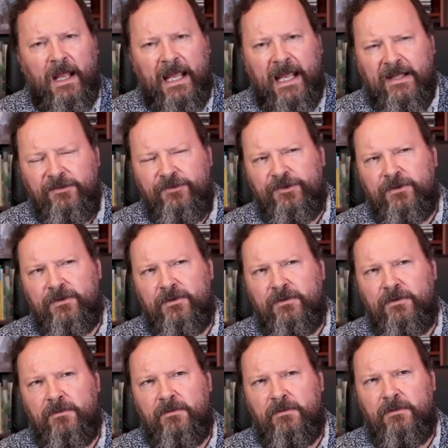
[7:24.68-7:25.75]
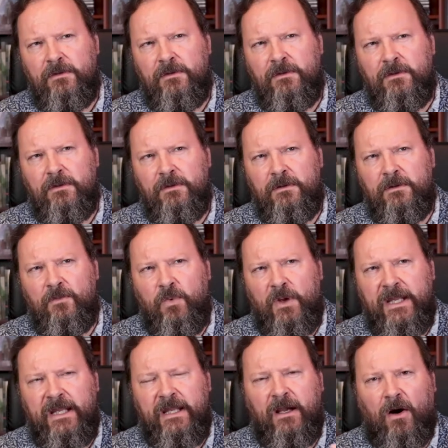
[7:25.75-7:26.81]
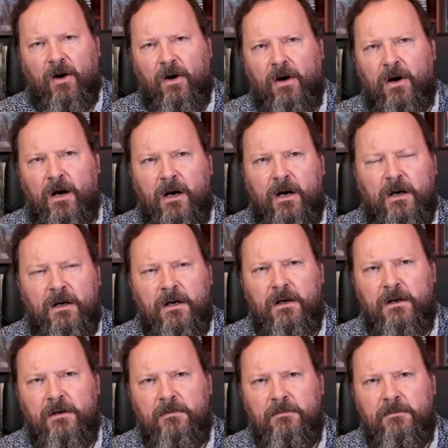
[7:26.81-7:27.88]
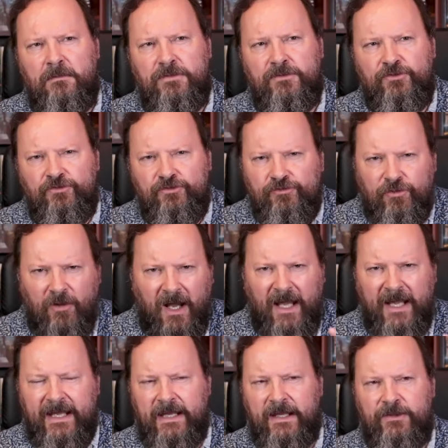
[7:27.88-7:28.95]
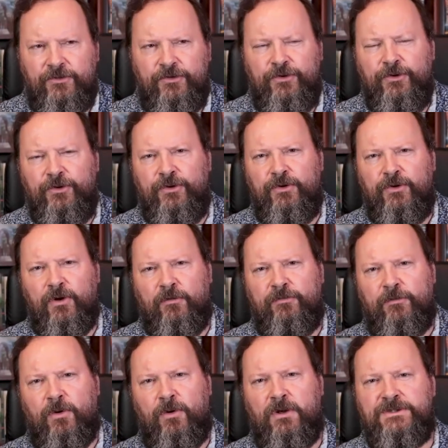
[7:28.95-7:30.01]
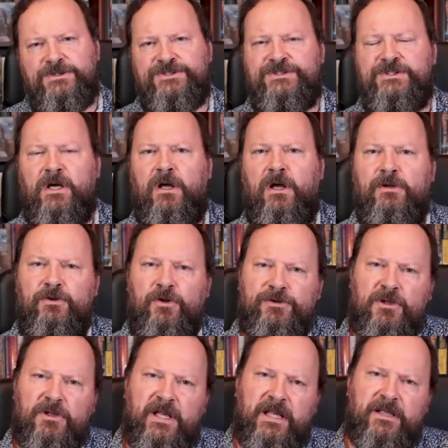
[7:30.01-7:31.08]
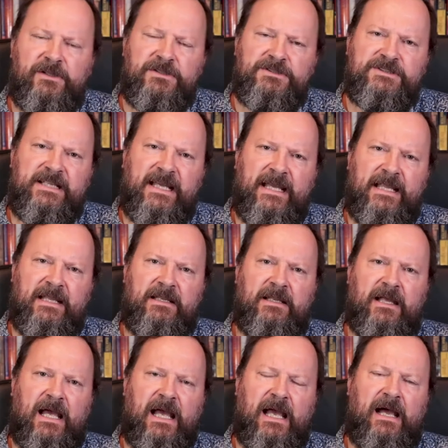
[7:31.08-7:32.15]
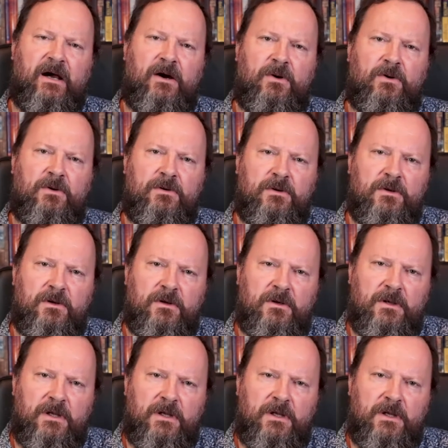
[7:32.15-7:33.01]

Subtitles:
And we are trying to, of course, not only understand how